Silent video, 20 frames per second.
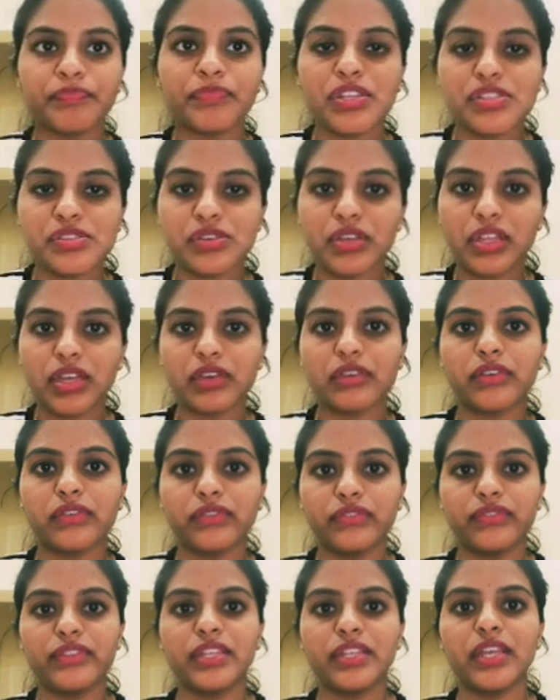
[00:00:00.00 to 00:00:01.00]
So
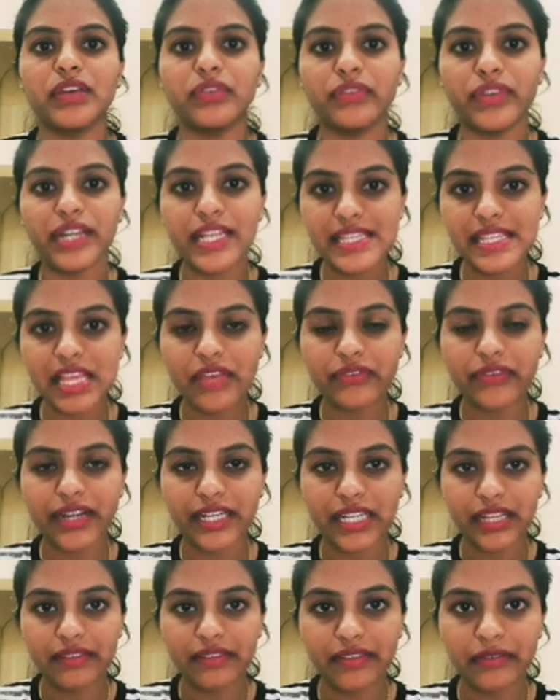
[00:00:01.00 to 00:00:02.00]
if it is an
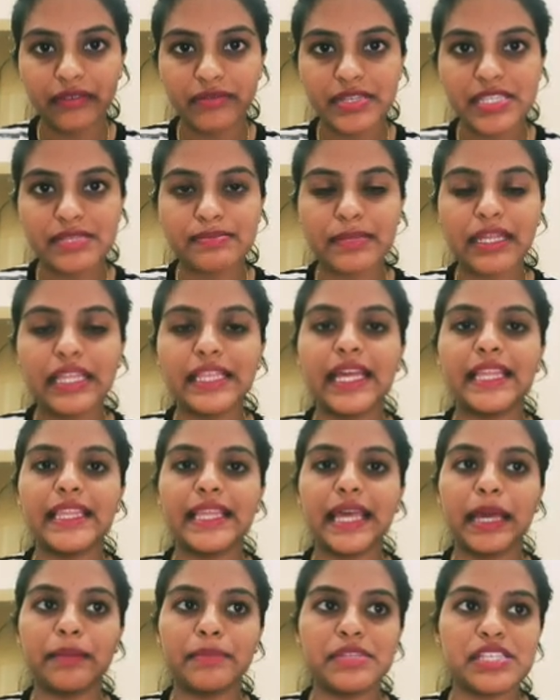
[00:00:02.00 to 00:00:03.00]
effective investment, then
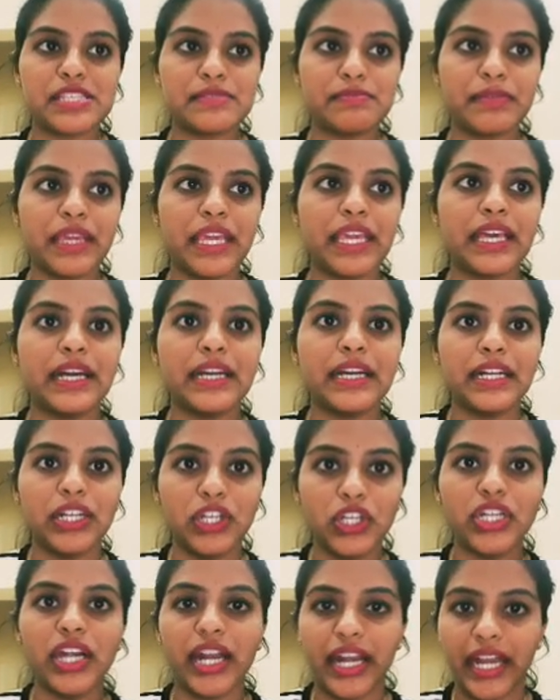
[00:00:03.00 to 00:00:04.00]
there must be a
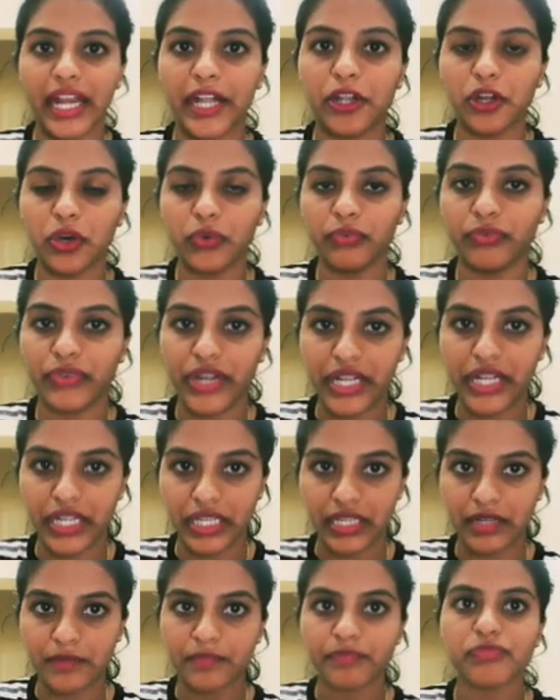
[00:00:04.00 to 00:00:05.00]
good rate of
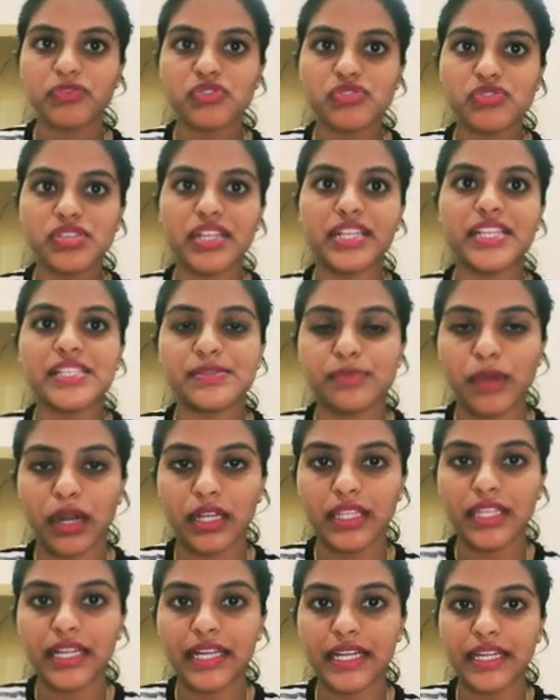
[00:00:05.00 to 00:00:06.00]
return. So that is what
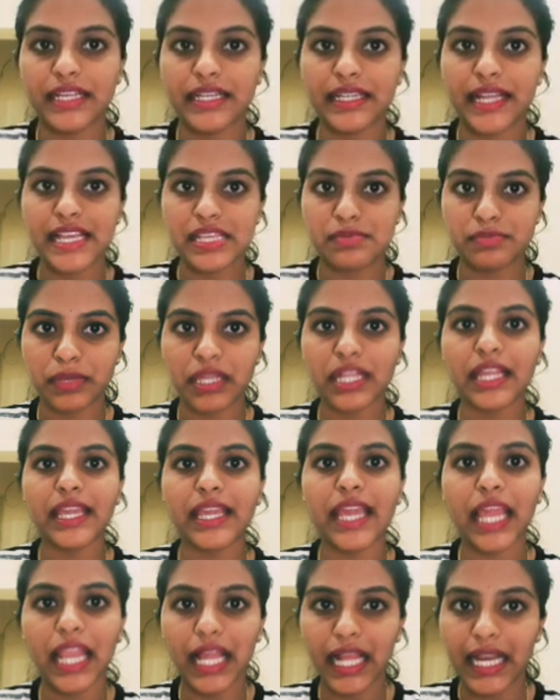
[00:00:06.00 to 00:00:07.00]
the return has been
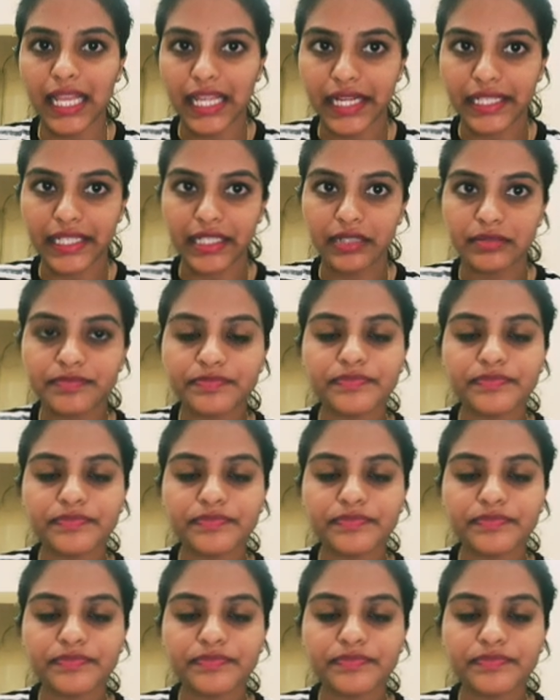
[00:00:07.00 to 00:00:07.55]
calculated.